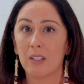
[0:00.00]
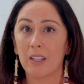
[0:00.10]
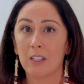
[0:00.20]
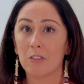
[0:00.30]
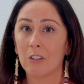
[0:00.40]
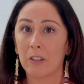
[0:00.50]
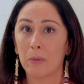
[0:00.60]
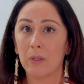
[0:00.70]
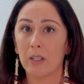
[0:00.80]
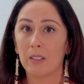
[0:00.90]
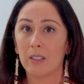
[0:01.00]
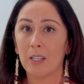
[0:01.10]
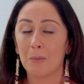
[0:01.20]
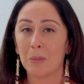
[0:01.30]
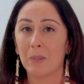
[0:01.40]
And that's really what
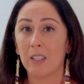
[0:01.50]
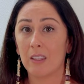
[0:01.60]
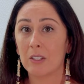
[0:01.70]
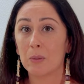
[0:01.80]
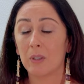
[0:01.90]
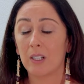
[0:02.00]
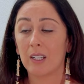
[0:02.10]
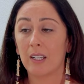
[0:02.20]
keeps me in this work.